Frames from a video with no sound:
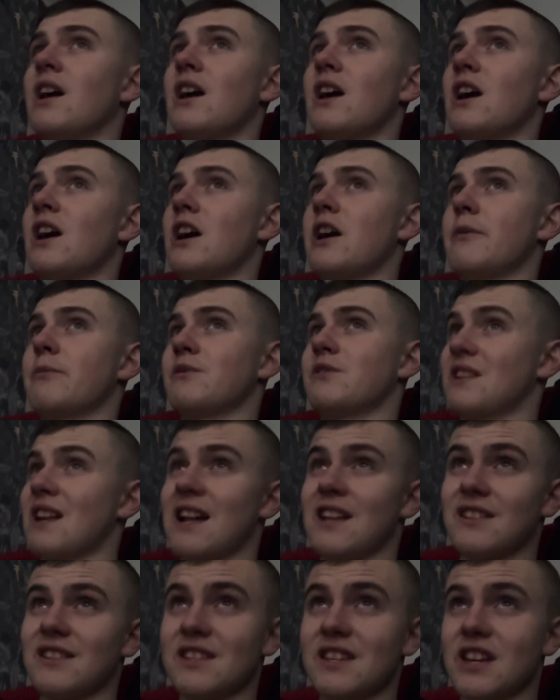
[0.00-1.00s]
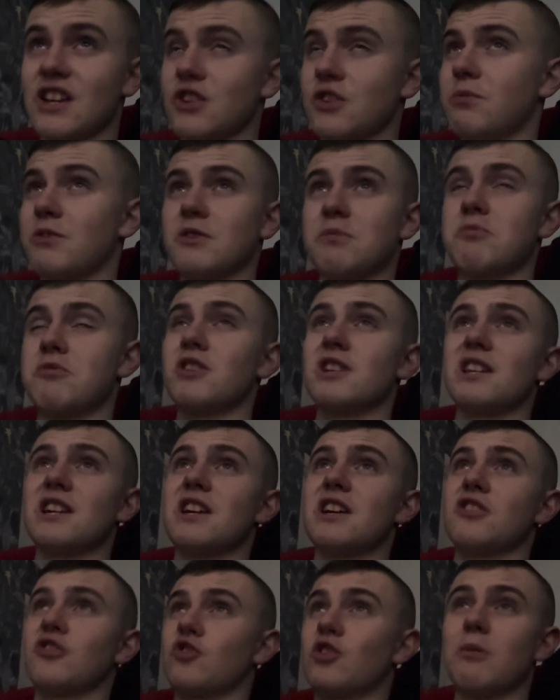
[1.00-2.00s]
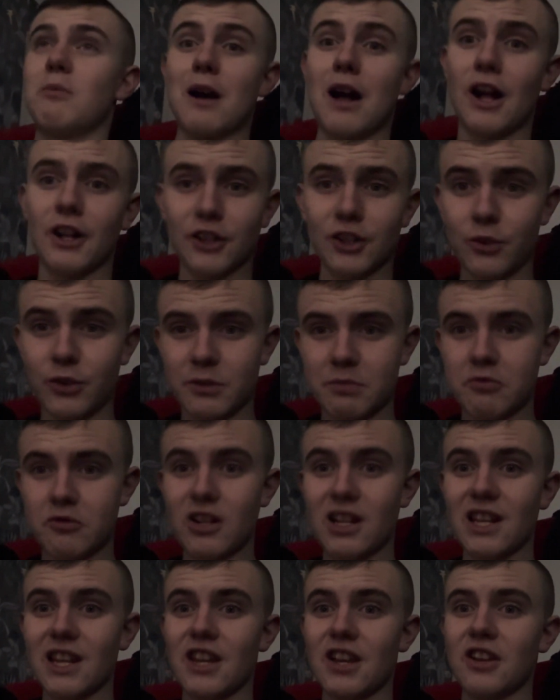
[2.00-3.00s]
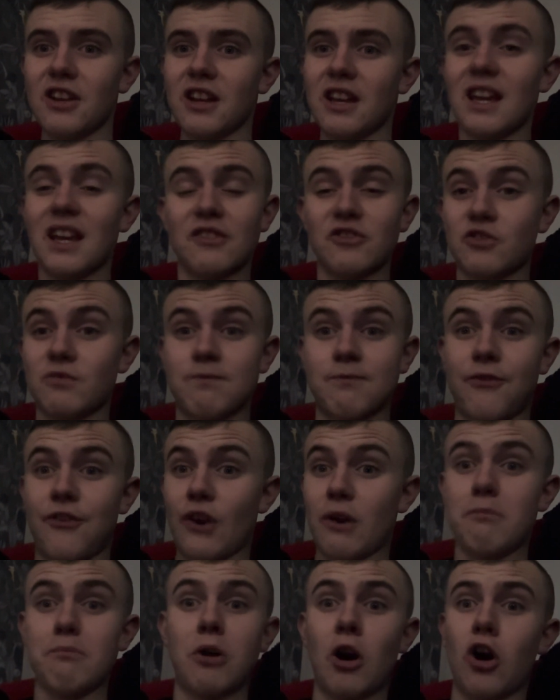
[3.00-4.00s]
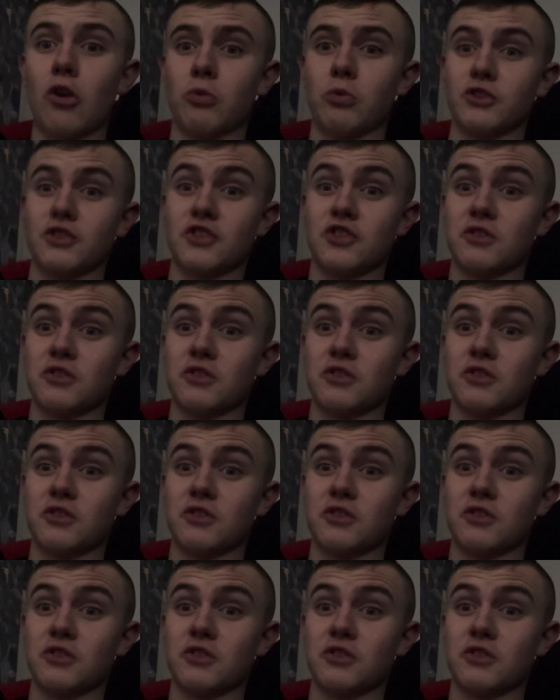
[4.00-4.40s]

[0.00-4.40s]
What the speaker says: Stancic was brilliant. Grimaldo was brilliant. Frimpong was